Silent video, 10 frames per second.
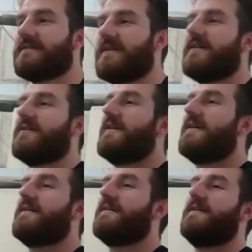Exactly.
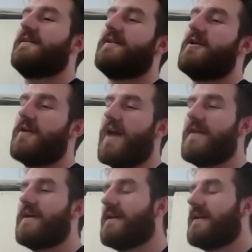Yeah. And
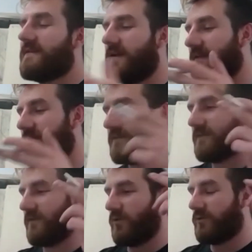then it's
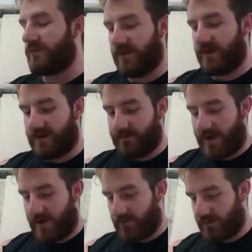cool thinking
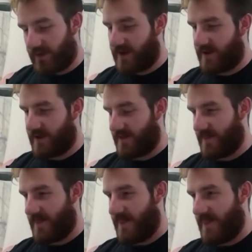about like
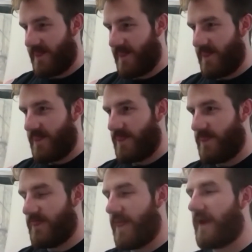
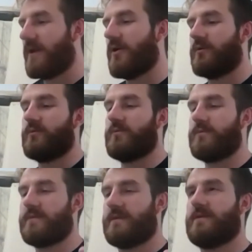I don't know,
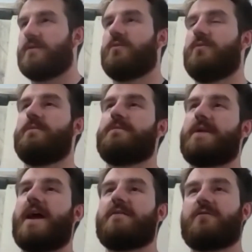
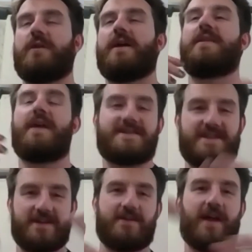kind of relating that
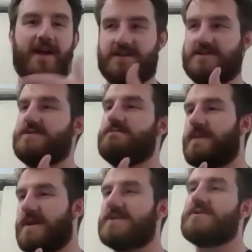to like
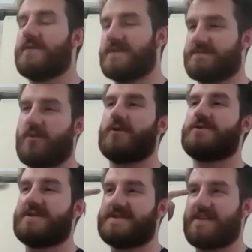me doing these
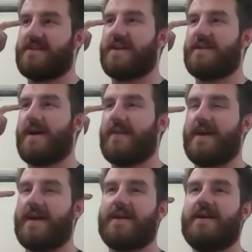portraits and thinking about
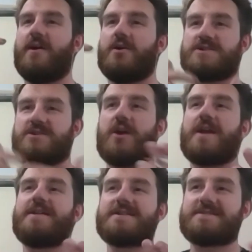like just
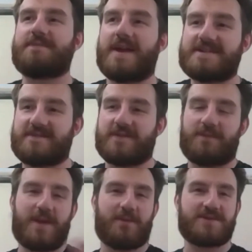creating a space for
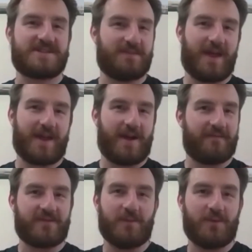people just to be like
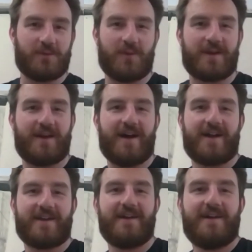comfortable and whatnot.
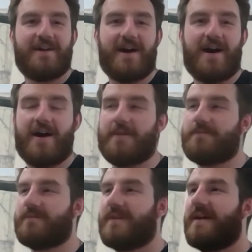
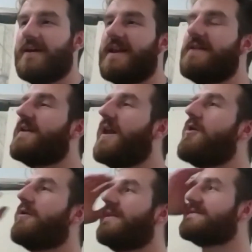And even
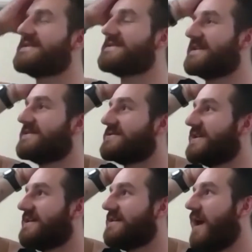and this is
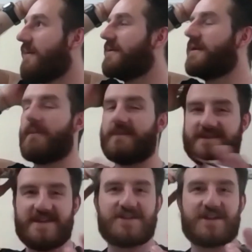interesting. I've been
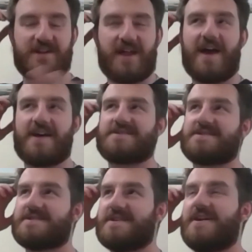teaching a
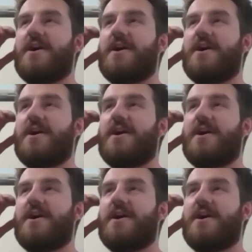class.